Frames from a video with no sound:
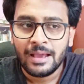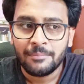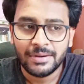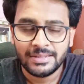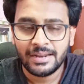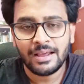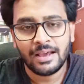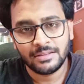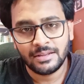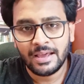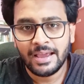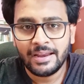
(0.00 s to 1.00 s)
but there are
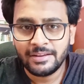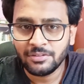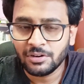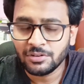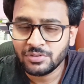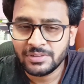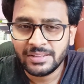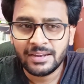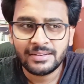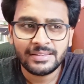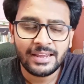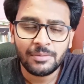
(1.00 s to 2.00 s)
other IITs also
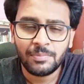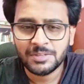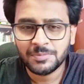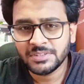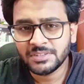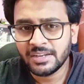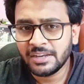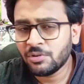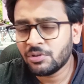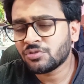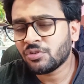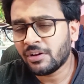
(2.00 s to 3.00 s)
there their placement scenario
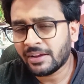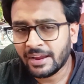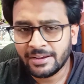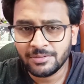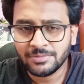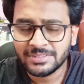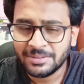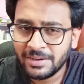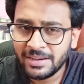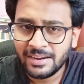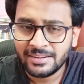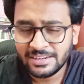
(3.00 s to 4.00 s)
is kind of
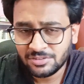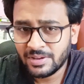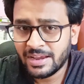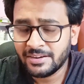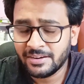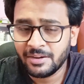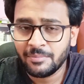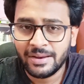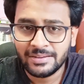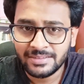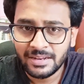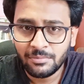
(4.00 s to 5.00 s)
similar that's why I didn't
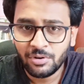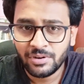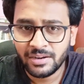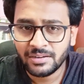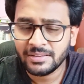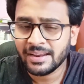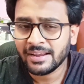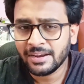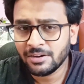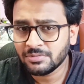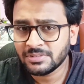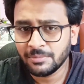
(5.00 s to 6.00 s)
mention about it they are
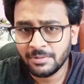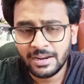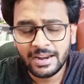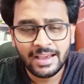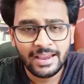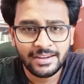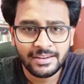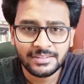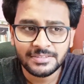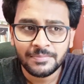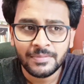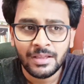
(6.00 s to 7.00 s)
kind of similar
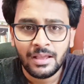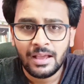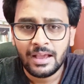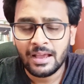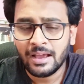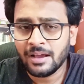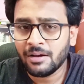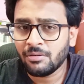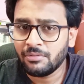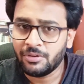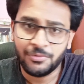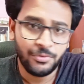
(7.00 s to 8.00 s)
IITs uh,
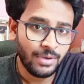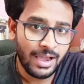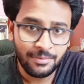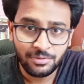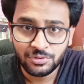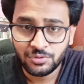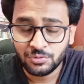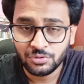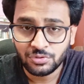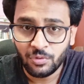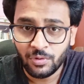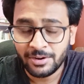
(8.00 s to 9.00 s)
if you have to
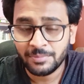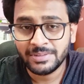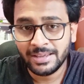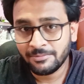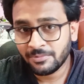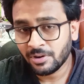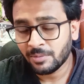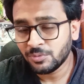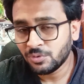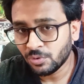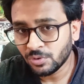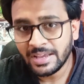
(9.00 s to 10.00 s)
choose one of them
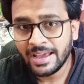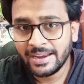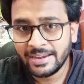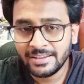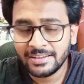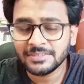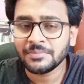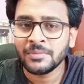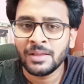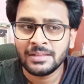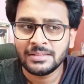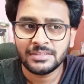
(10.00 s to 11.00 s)
from those IITs
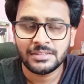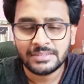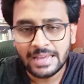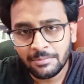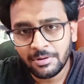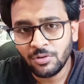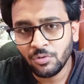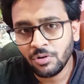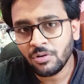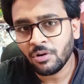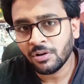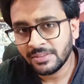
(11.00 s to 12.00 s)
just have a
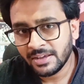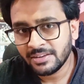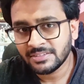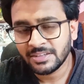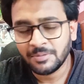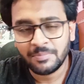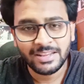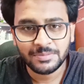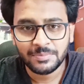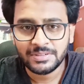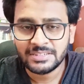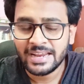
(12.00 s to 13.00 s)
look on their recent
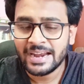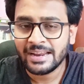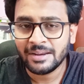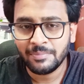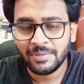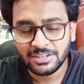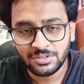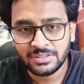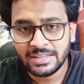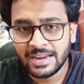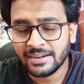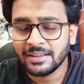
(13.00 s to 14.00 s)
placement stat and based
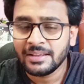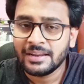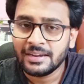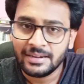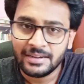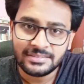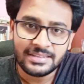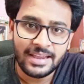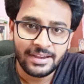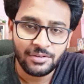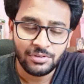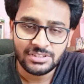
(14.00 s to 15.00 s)
on that
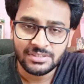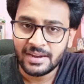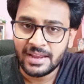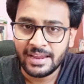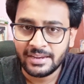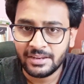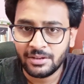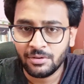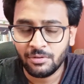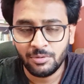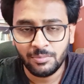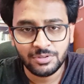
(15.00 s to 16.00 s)
decide whichever IIT
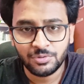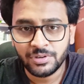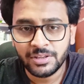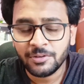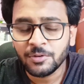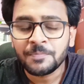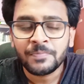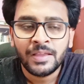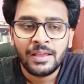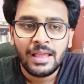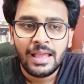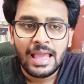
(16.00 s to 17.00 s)
will be suiting you
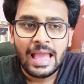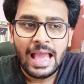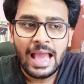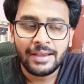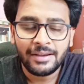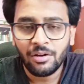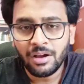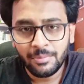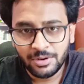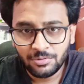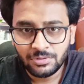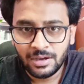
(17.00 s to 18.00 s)
and now
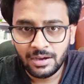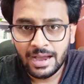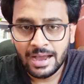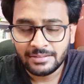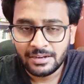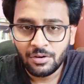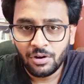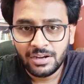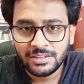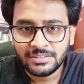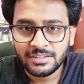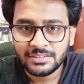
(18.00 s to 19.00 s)
coming to the other
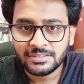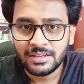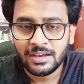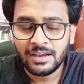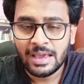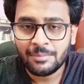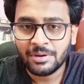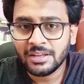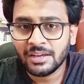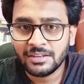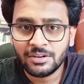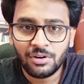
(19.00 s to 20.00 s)
colleges uh, among the
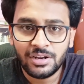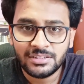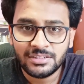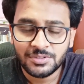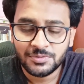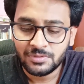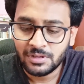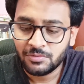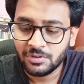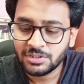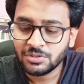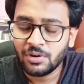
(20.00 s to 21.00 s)
other colleges the
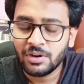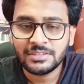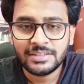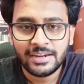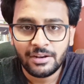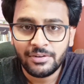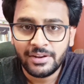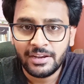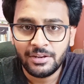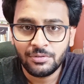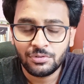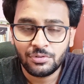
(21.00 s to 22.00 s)
first college that I'll tell
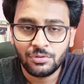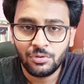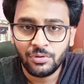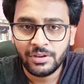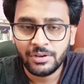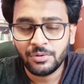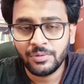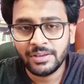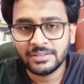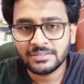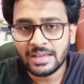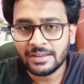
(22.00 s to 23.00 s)
you to look into
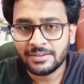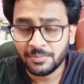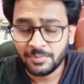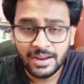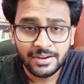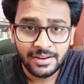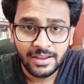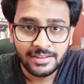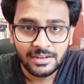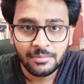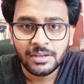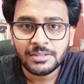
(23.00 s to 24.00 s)
is IIIT
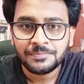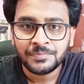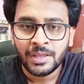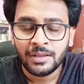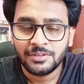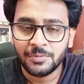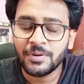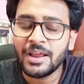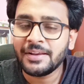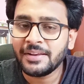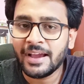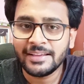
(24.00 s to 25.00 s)
Hyderabad
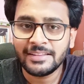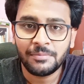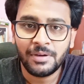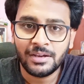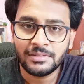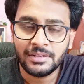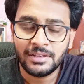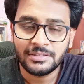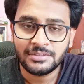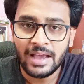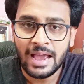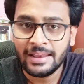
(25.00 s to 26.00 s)
IIIT Hyderabad
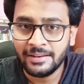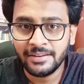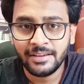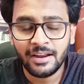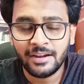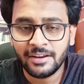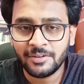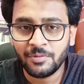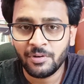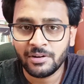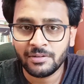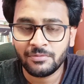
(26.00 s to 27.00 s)
is highly regarded
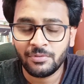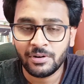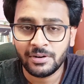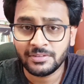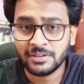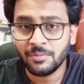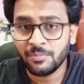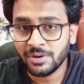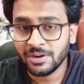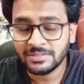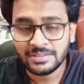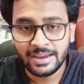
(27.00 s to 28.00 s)
for, for its
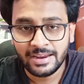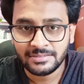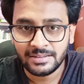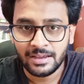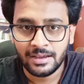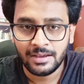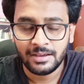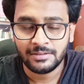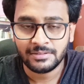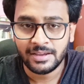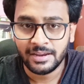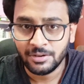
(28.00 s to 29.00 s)
computer science
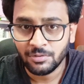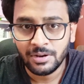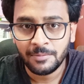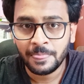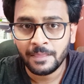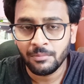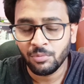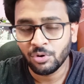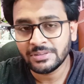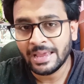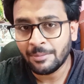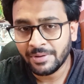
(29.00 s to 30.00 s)
uh, curriculum,
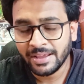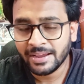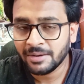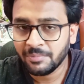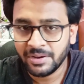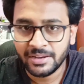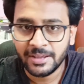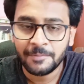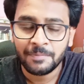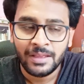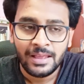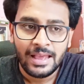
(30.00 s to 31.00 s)
both MTech and BTech,
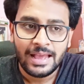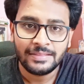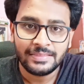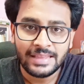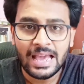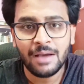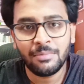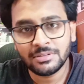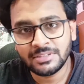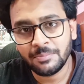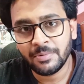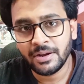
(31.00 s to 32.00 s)
and they have a
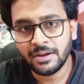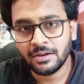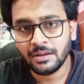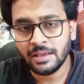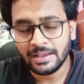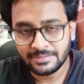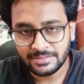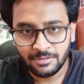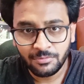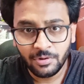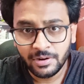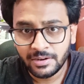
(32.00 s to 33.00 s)
separate
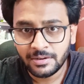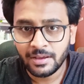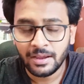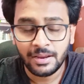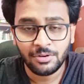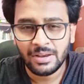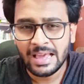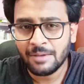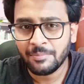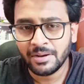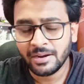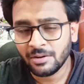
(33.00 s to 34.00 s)
exam for it, and it will
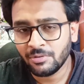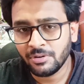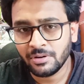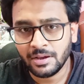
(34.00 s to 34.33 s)
happen around